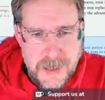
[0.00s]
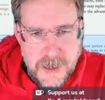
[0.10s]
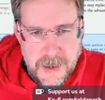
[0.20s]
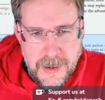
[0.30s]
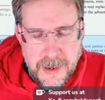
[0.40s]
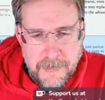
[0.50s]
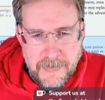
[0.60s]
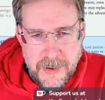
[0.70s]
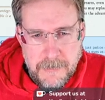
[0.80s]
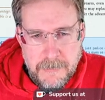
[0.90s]
Um,
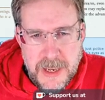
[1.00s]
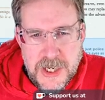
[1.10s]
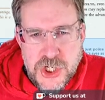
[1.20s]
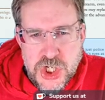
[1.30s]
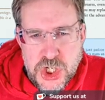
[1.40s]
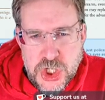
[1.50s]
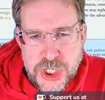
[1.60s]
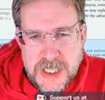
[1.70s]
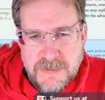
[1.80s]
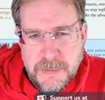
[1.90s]
make sure you
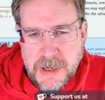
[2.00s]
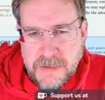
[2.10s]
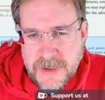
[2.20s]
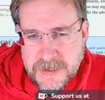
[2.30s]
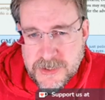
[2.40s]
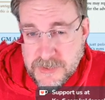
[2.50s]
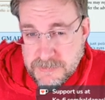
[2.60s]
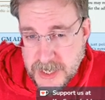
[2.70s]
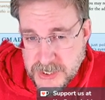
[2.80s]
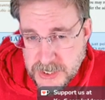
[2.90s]
give him an advantage of
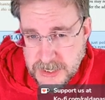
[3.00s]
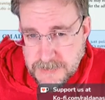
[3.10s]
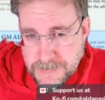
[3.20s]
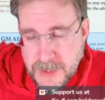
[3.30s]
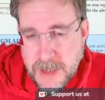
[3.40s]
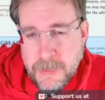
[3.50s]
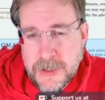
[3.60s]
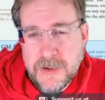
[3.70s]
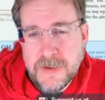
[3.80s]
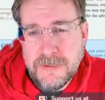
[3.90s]
magic, and when
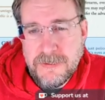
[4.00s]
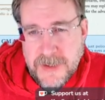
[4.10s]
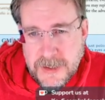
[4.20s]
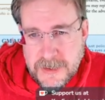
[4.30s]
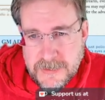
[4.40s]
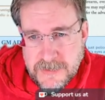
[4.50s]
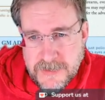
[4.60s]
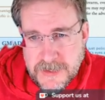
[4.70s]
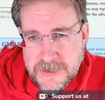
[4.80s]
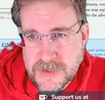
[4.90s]
you configure this
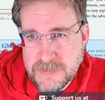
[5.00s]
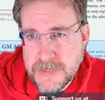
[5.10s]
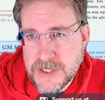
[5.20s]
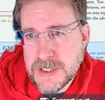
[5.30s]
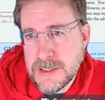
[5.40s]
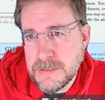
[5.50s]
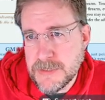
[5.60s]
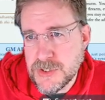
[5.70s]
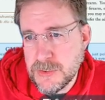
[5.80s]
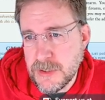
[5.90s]
advantage of magic, let me
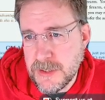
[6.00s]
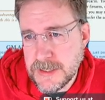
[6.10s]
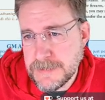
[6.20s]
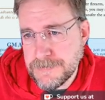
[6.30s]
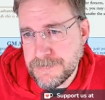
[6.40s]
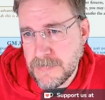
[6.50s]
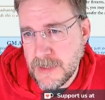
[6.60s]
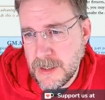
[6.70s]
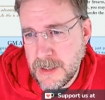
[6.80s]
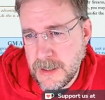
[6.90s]
show you that.
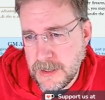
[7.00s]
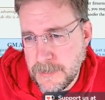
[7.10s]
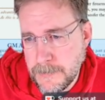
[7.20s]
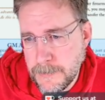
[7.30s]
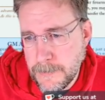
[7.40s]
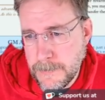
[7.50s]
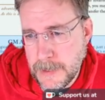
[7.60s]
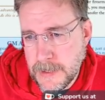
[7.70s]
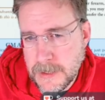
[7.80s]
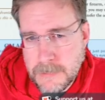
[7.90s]
Um,
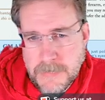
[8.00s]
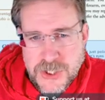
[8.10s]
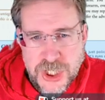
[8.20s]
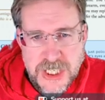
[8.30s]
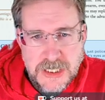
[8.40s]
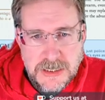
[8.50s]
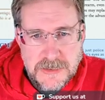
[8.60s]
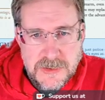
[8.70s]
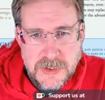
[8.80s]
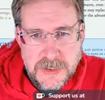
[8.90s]
magical,
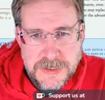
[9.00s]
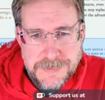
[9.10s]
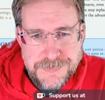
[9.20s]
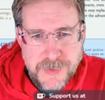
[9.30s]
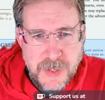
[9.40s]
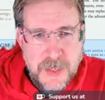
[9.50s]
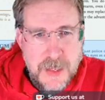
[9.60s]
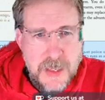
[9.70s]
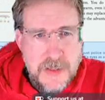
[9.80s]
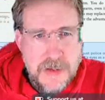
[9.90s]
it's called
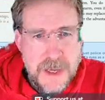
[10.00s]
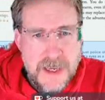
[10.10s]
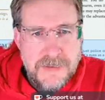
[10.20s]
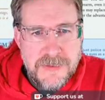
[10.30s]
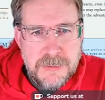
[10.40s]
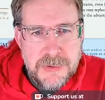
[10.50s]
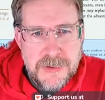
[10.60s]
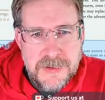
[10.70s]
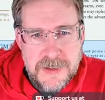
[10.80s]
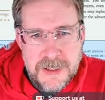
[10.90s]
you have to
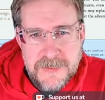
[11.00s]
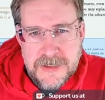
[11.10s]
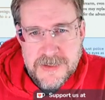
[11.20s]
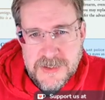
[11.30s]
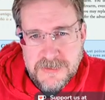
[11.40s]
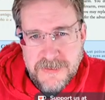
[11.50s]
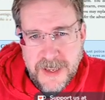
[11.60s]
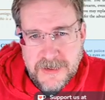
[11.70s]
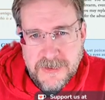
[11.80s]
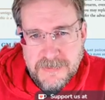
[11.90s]
put the advantage
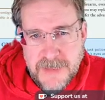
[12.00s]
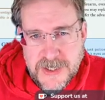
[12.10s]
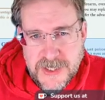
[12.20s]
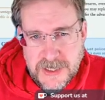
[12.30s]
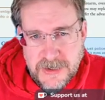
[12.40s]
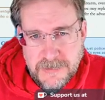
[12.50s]
effect of magic on.